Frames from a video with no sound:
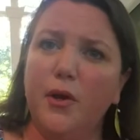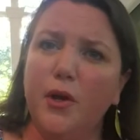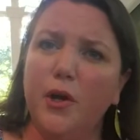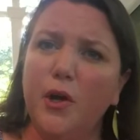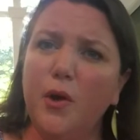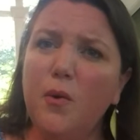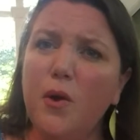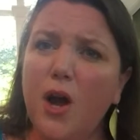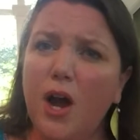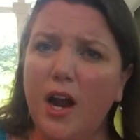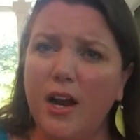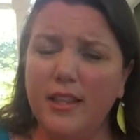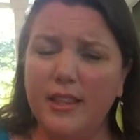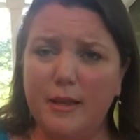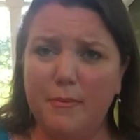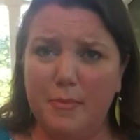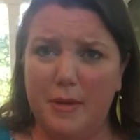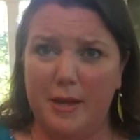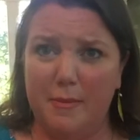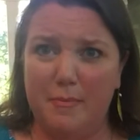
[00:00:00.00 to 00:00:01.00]
who are
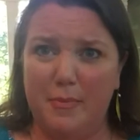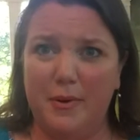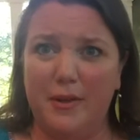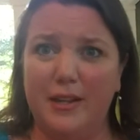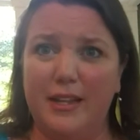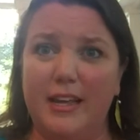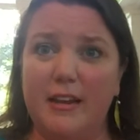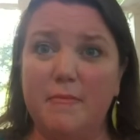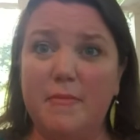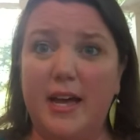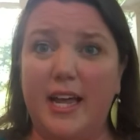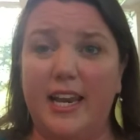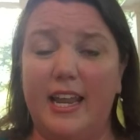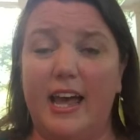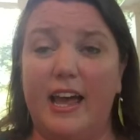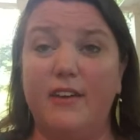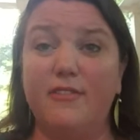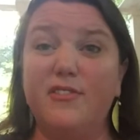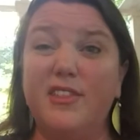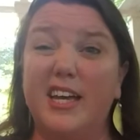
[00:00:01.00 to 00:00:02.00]
the people in my
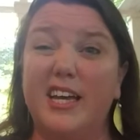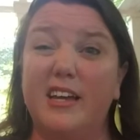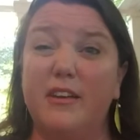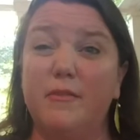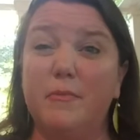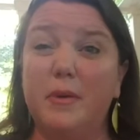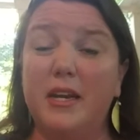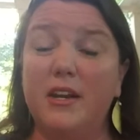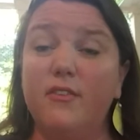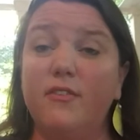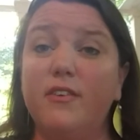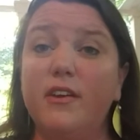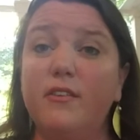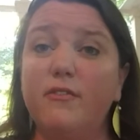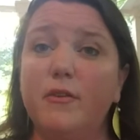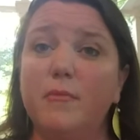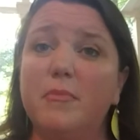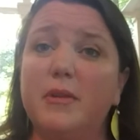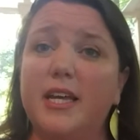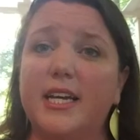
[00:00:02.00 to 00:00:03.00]
life that could benefit
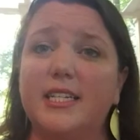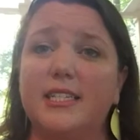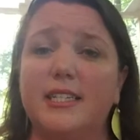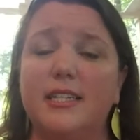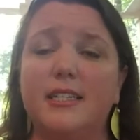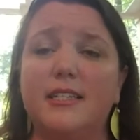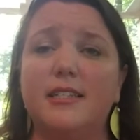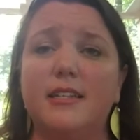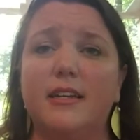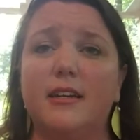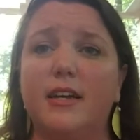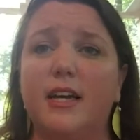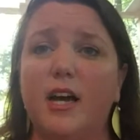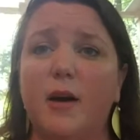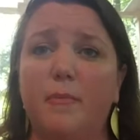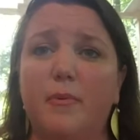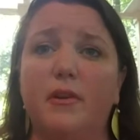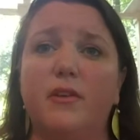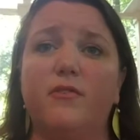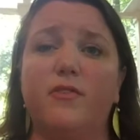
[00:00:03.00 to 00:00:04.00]
from Plexus in a
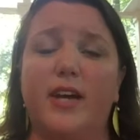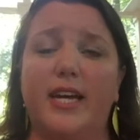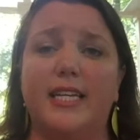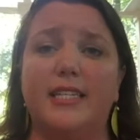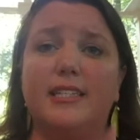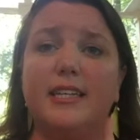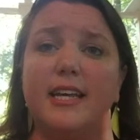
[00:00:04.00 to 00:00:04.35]
couple of ways.